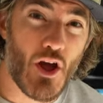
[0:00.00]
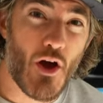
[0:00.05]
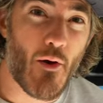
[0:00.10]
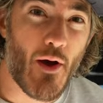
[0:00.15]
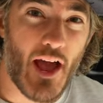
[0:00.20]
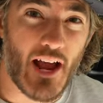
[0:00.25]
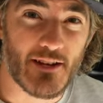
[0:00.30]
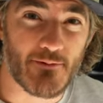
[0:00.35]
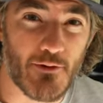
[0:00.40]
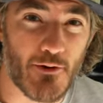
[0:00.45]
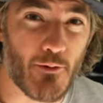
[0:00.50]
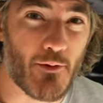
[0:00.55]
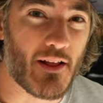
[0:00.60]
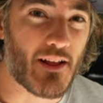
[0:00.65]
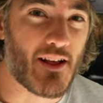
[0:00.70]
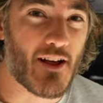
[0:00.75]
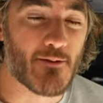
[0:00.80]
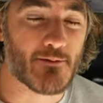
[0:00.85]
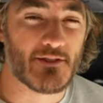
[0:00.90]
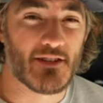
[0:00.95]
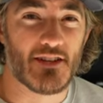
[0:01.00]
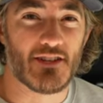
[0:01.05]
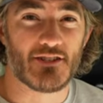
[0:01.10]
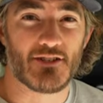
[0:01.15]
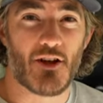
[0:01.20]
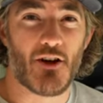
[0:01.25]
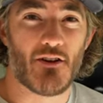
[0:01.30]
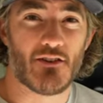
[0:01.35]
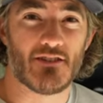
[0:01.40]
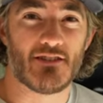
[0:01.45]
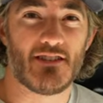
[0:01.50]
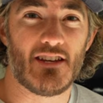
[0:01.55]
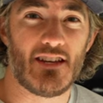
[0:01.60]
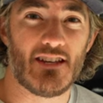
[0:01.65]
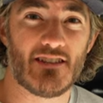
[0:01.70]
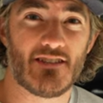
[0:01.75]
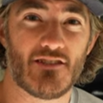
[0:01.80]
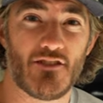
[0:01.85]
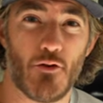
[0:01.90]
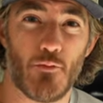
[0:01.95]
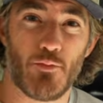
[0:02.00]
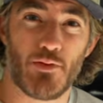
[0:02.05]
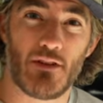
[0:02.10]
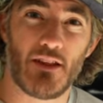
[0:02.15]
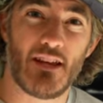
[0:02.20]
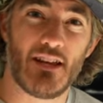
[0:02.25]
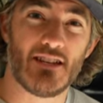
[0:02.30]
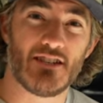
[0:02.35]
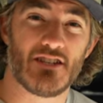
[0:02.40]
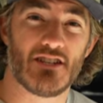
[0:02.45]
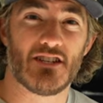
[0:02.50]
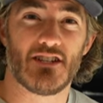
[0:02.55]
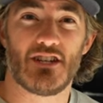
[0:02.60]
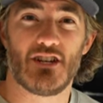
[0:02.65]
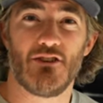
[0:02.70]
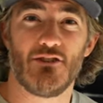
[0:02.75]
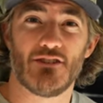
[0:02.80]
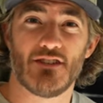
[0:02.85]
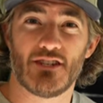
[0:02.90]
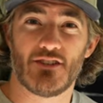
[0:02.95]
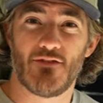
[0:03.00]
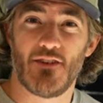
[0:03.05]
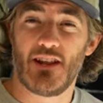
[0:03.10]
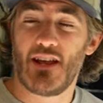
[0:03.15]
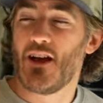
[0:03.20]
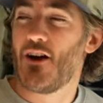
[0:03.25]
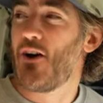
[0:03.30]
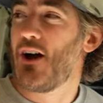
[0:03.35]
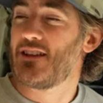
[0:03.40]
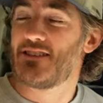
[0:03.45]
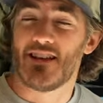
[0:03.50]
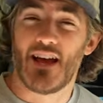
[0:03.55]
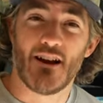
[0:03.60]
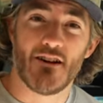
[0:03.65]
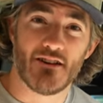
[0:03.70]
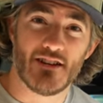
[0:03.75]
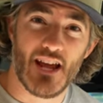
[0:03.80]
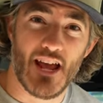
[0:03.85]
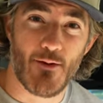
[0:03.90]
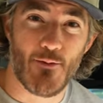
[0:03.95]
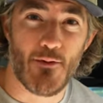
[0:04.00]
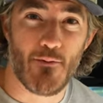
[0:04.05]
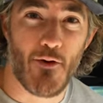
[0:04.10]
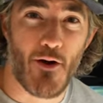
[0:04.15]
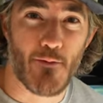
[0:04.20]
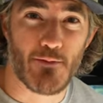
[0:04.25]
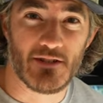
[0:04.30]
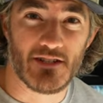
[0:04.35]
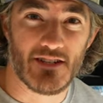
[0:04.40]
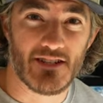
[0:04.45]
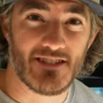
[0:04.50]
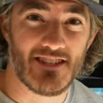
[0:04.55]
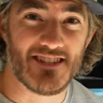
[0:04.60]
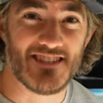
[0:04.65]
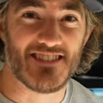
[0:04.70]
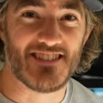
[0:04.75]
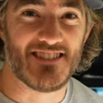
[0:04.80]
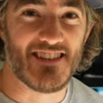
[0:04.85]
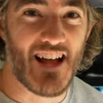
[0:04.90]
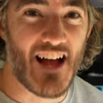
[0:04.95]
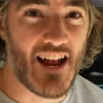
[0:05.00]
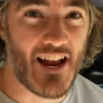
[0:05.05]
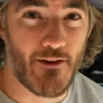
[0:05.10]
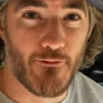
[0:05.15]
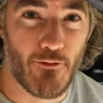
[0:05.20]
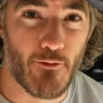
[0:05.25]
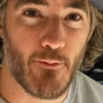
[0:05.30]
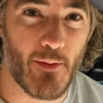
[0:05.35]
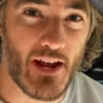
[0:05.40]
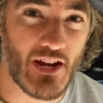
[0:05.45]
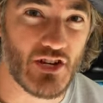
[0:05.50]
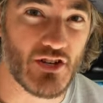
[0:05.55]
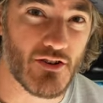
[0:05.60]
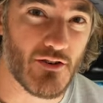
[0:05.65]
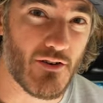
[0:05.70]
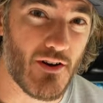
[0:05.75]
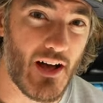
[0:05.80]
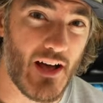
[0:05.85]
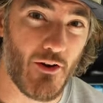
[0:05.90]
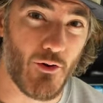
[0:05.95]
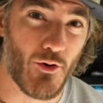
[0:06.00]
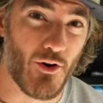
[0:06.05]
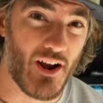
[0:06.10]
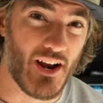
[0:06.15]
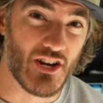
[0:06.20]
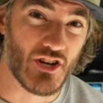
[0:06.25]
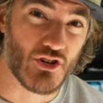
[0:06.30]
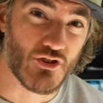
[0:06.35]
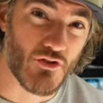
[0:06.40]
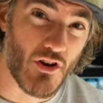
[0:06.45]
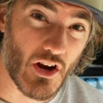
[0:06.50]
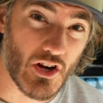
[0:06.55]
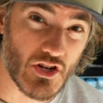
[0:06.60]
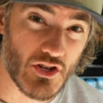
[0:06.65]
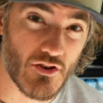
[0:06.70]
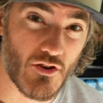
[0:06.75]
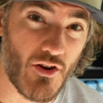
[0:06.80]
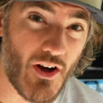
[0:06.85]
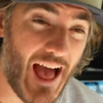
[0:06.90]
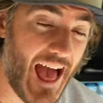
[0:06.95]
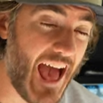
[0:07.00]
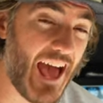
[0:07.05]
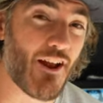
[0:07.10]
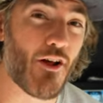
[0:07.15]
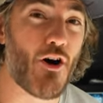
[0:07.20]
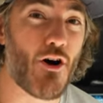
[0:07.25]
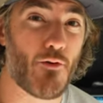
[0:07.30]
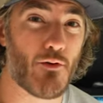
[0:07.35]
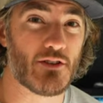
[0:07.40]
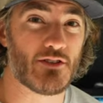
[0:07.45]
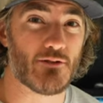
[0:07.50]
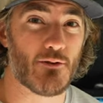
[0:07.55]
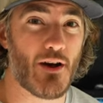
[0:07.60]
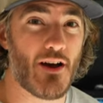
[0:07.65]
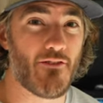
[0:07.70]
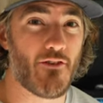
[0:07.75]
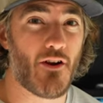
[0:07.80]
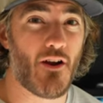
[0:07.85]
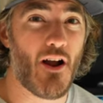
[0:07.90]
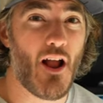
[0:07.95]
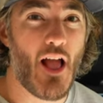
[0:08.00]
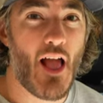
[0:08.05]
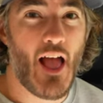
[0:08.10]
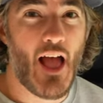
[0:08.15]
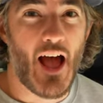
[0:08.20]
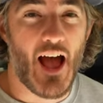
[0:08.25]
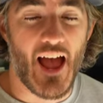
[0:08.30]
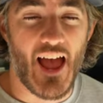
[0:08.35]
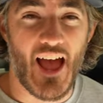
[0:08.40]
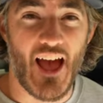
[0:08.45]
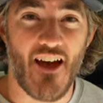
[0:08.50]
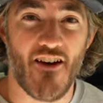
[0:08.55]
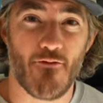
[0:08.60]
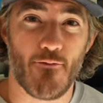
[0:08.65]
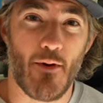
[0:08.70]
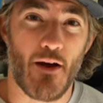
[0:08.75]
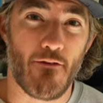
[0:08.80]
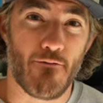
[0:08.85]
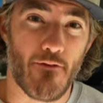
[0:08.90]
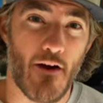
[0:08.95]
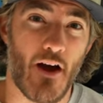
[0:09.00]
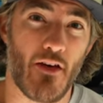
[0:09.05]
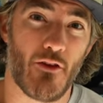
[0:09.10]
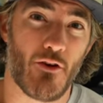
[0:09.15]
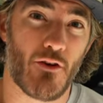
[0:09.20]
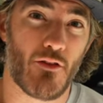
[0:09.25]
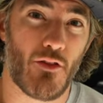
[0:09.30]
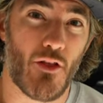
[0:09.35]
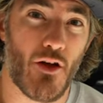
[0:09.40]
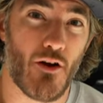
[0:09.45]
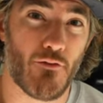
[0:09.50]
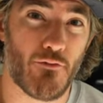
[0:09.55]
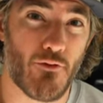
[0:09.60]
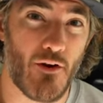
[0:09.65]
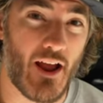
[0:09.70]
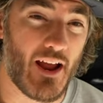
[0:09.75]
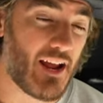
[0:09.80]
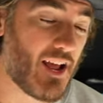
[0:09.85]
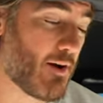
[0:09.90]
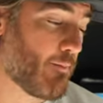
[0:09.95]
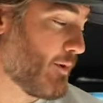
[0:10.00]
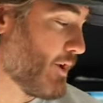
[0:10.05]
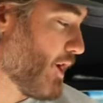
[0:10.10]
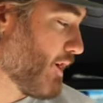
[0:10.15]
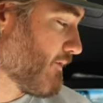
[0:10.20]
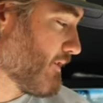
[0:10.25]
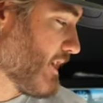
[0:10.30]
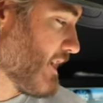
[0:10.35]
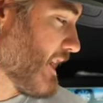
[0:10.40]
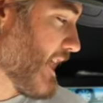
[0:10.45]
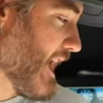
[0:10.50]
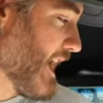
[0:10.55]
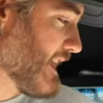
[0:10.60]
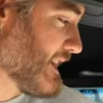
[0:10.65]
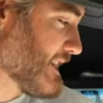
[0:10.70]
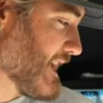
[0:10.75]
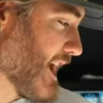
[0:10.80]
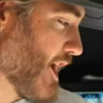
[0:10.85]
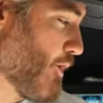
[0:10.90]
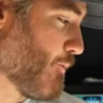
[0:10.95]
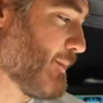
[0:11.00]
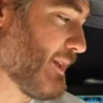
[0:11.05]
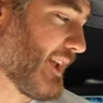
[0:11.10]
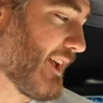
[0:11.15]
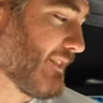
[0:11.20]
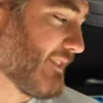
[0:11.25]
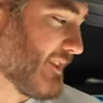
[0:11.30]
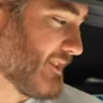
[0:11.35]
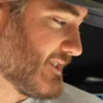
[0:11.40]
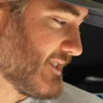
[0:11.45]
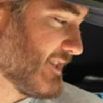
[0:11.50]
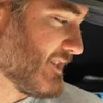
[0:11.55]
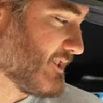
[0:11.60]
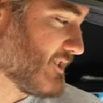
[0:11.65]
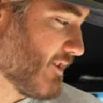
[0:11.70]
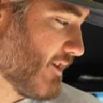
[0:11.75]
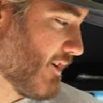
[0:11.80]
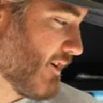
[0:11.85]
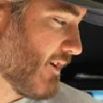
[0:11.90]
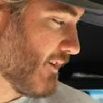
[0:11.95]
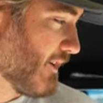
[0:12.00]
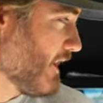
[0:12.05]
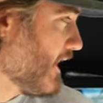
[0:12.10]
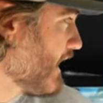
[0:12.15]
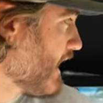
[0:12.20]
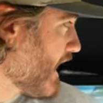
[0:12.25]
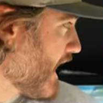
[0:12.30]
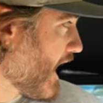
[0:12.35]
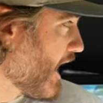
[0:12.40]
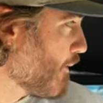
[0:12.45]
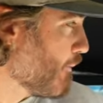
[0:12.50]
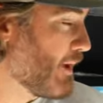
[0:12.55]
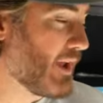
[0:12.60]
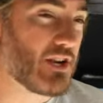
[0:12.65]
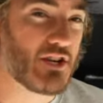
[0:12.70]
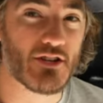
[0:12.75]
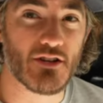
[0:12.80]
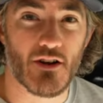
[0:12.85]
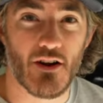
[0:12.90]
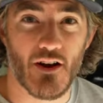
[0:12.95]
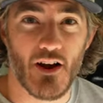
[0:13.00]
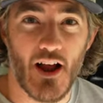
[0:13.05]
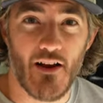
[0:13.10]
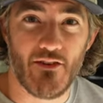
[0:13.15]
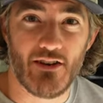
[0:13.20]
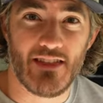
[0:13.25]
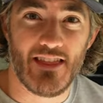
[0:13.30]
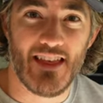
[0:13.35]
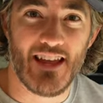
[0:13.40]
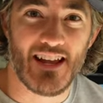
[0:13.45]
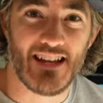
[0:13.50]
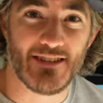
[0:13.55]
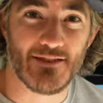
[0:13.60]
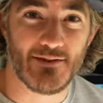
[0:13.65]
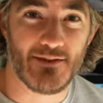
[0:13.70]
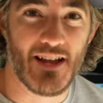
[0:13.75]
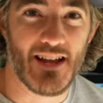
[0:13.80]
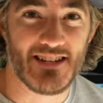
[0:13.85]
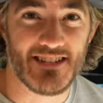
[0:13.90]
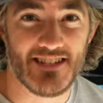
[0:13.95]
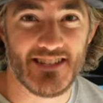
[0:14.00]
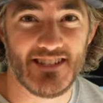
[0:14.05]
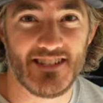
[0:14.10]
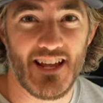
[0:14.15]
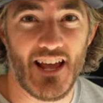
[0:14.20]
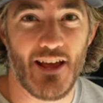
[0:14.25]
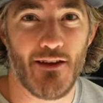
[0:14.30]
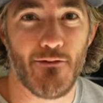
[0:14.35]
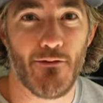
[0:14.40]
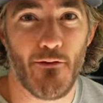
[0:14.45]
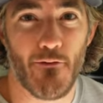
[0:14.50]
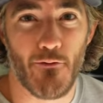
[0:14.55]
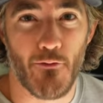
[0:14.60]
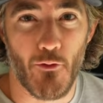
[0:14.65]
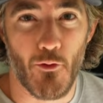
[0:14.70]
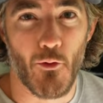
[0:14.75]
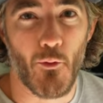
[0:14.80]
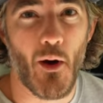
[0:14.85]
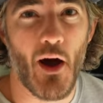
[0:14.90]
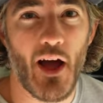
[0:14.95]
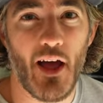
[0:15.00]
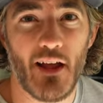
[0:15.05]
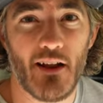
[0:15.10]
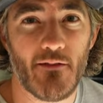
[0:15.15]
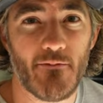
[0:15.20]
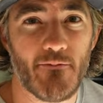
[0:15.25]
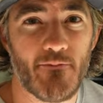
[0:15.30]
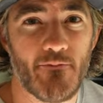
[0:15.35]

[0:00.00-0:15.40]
no expert when it comes to installing seats, so please just use this video as entertainment purposes. This is not informational or instructional at all whatsoever. I have my father-in-law Frank coming over today to help me get this installed and make sure everything is nice and safe for Wyatt.